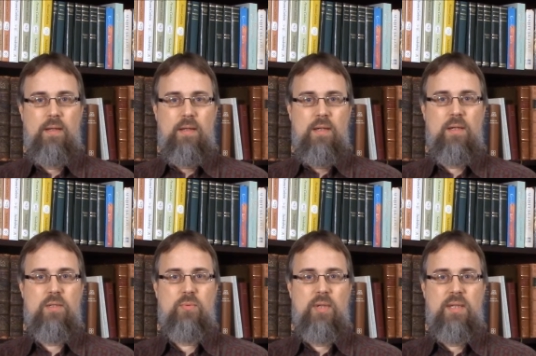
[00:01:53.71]

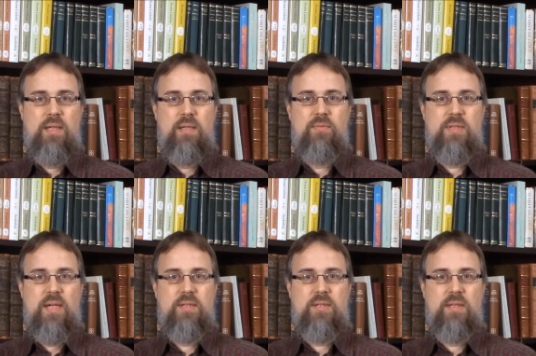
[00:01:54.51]
Here's what Eve
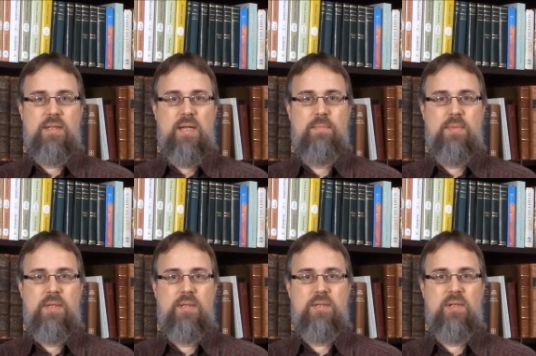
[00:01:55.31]
says to the
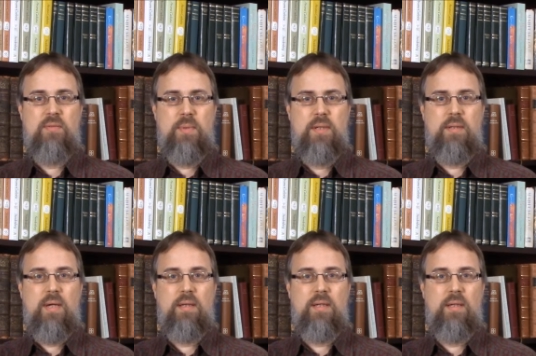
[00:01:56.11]
tempting serpent
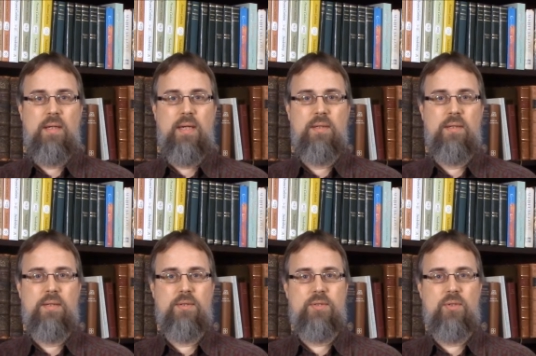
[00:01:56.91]
a little later in
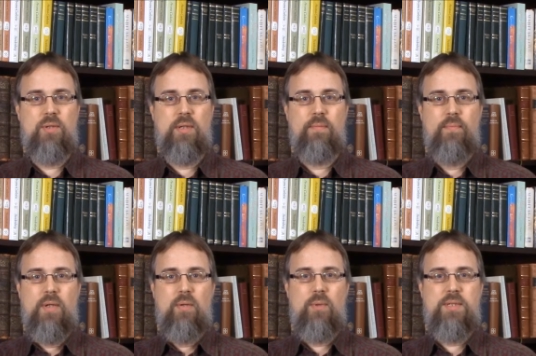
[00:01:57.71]
the story,
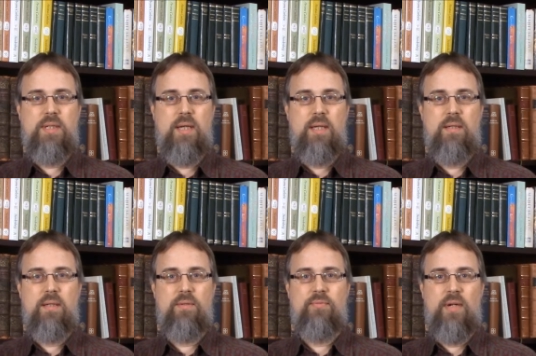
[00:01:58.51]
once again
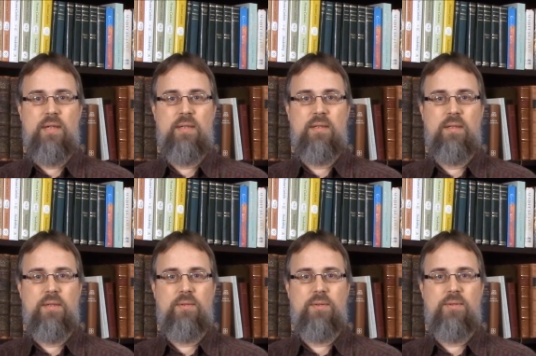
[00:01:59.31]
in a fairly
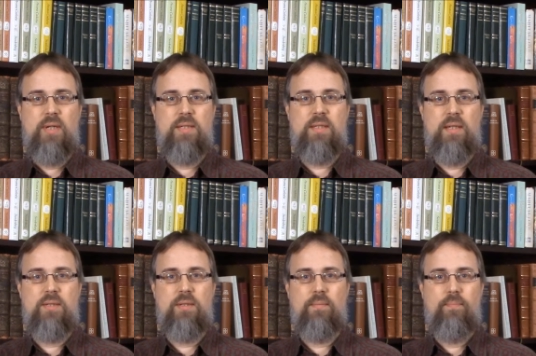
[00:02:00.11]
literal
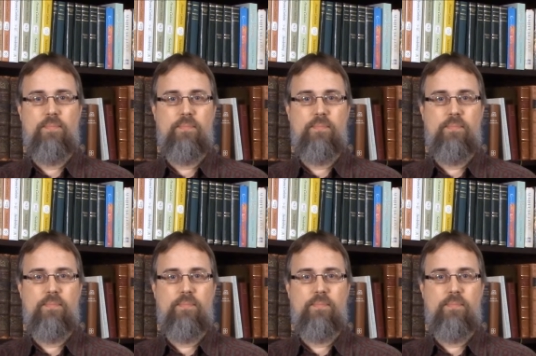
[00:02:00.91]
translation.